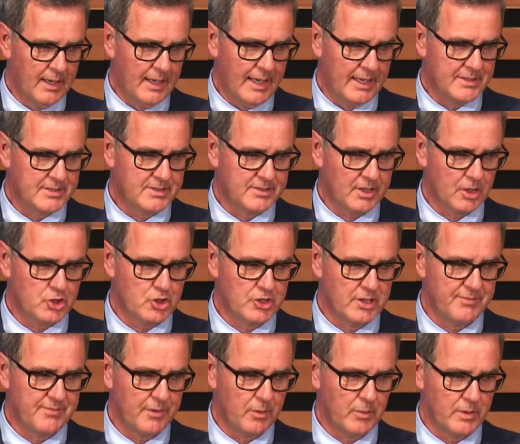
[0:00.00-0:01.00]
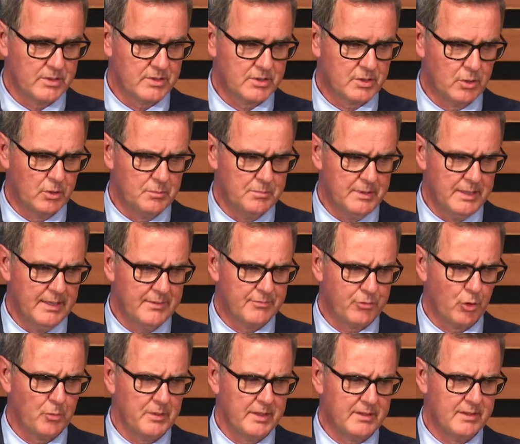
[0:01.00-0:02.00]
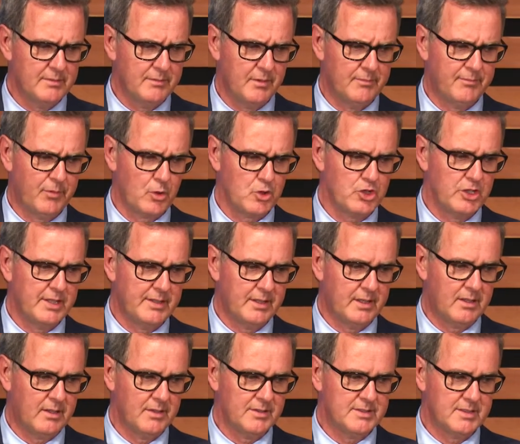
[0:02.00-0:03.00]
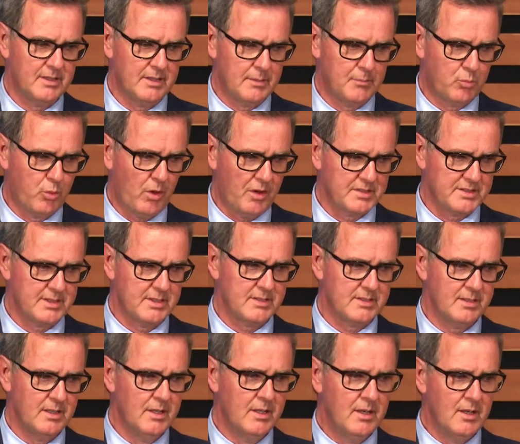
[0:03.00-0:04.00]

And such difference could be informative for genetic counseling process.